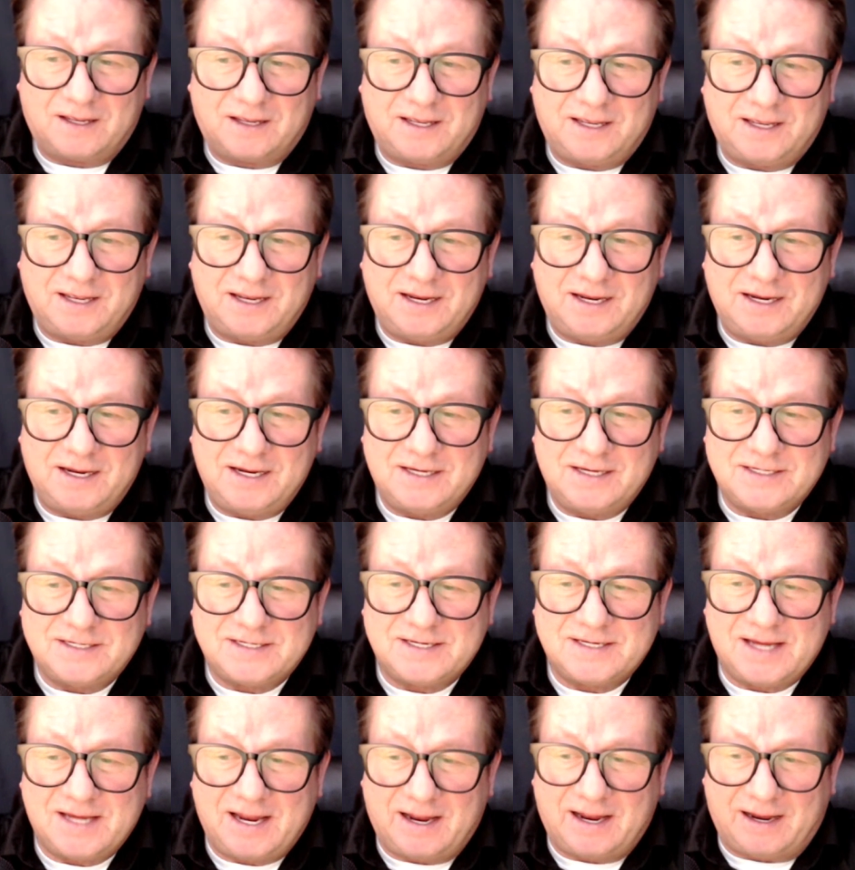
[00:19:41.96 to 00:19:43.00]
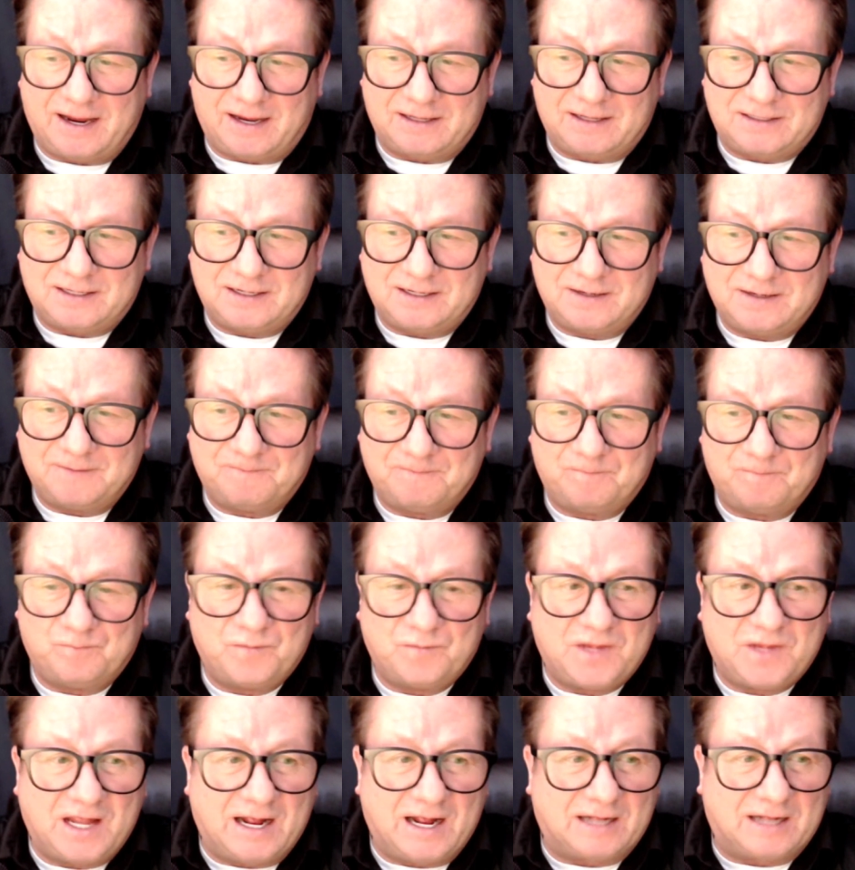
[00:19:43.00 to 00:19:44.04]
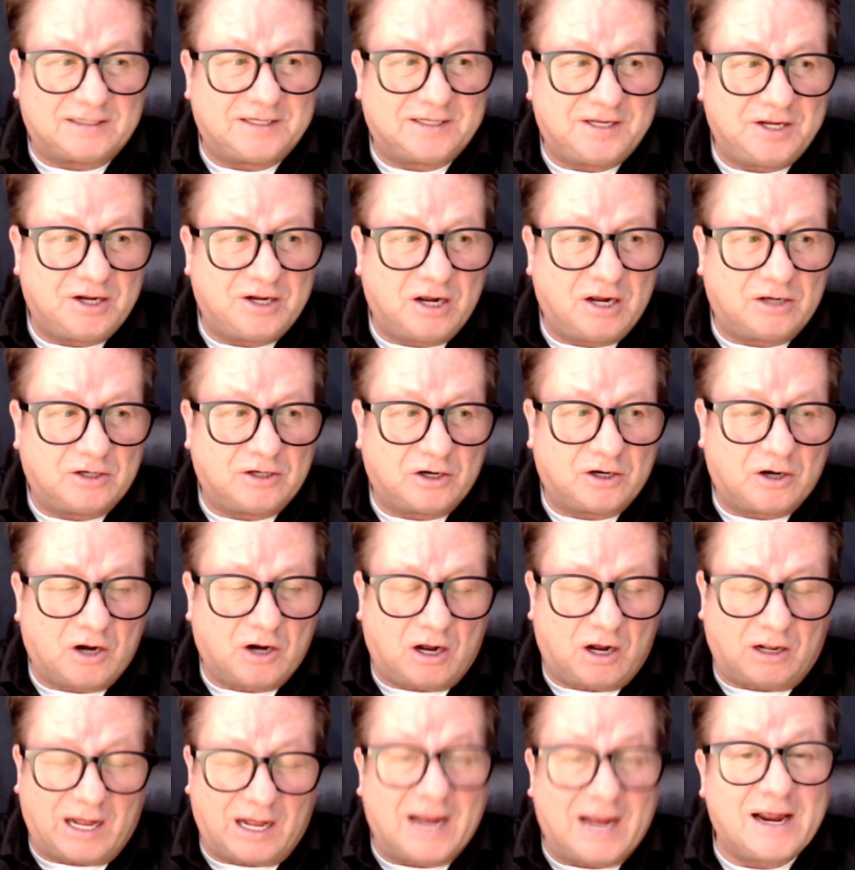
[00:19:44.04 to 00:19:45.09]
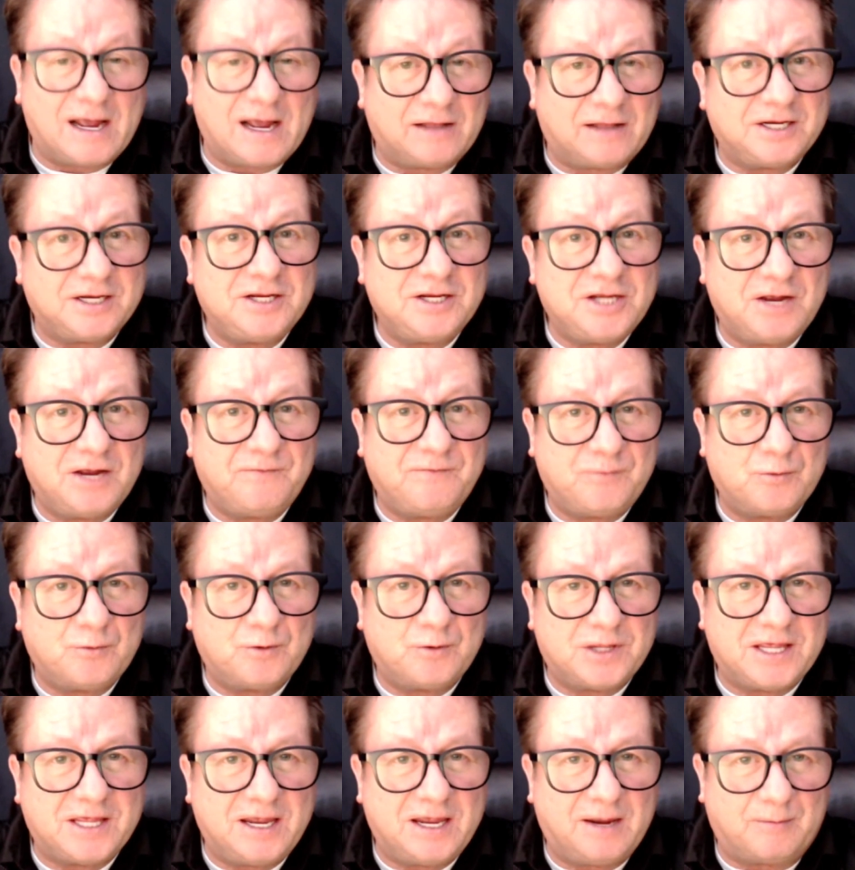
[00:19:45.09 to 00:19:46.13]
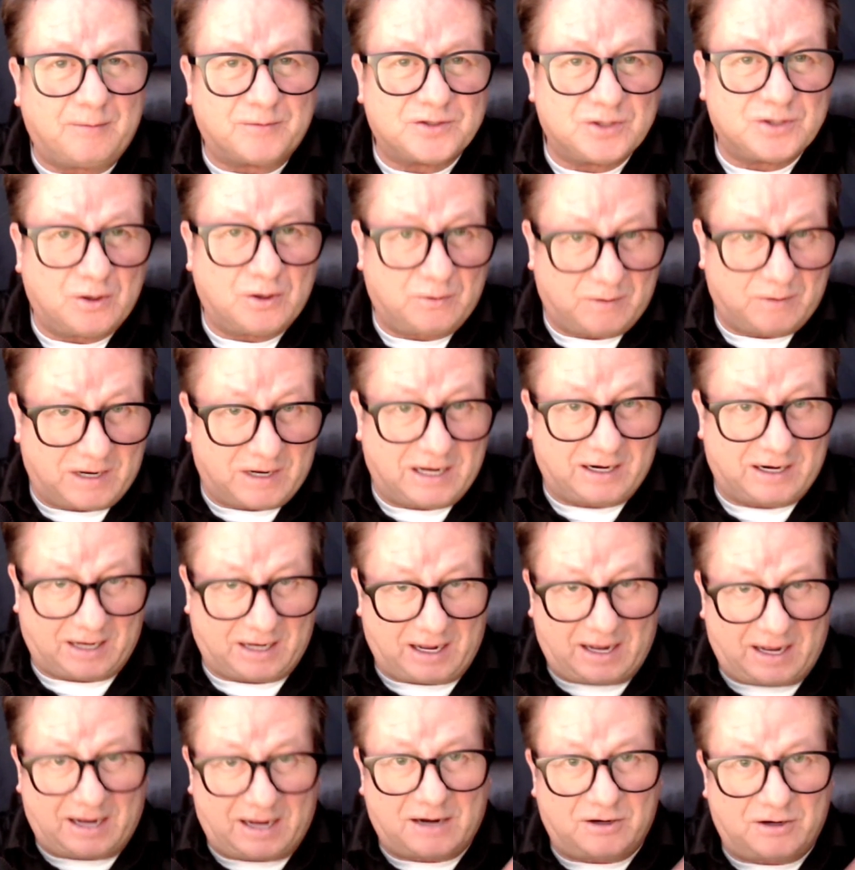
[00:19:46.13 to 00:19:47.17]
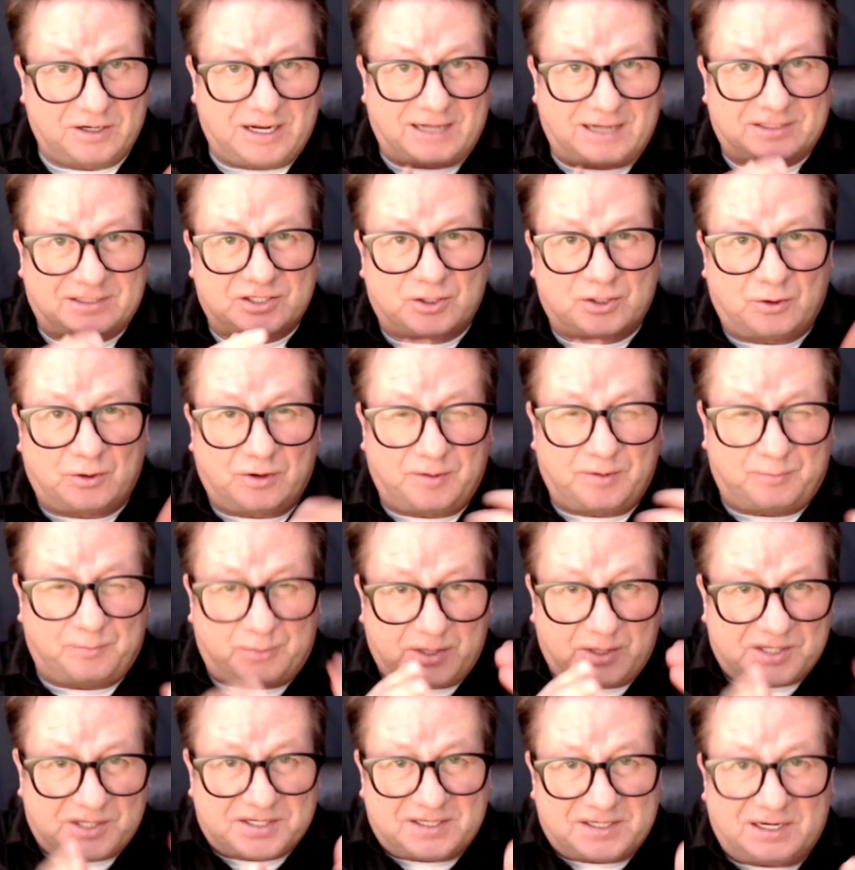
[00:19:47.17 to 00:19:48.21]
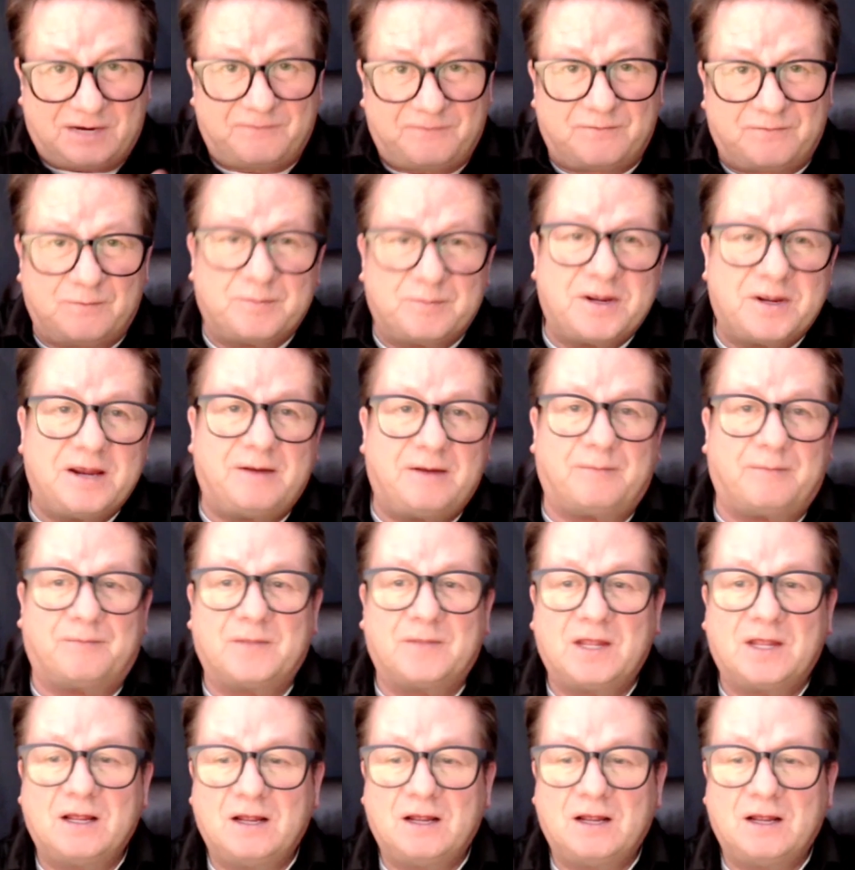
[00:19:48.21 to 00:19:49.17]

he said that he got a call. I had an interview with him, so I heard that story personally from him.